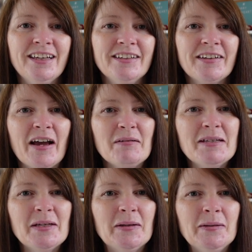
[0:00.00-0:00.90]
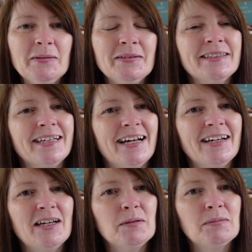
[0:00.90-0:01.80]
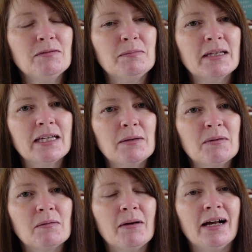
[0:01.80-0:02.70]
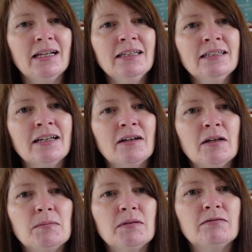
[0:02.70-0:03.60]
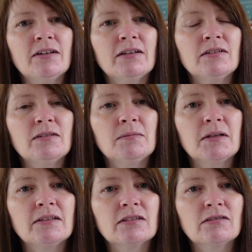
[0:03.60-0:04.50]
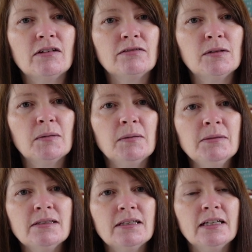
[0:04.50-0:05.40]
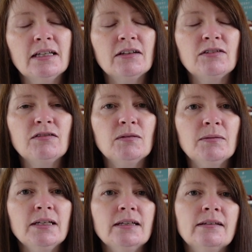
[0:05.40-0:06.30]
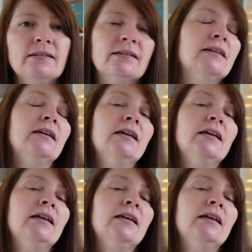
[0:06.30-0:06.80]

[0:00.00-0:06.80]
So how are you? I hope you've been keeping well. I hope you've found some nice crafty moments in the last few weeks.